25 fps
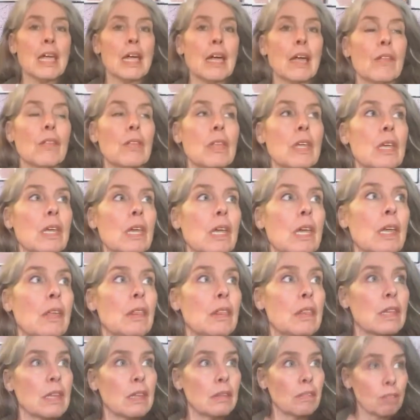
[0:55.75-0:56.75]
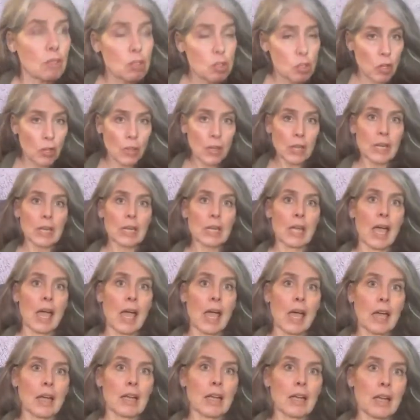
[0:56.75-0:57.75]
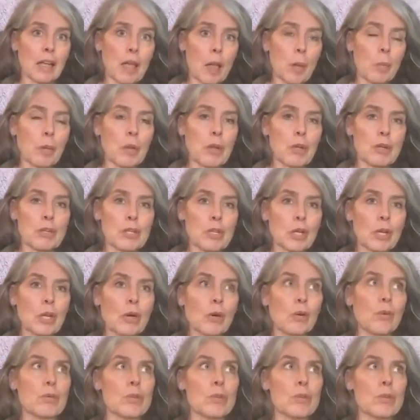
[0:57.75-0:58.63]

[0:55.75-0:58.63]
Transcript: And the vision that I had a couple years ago,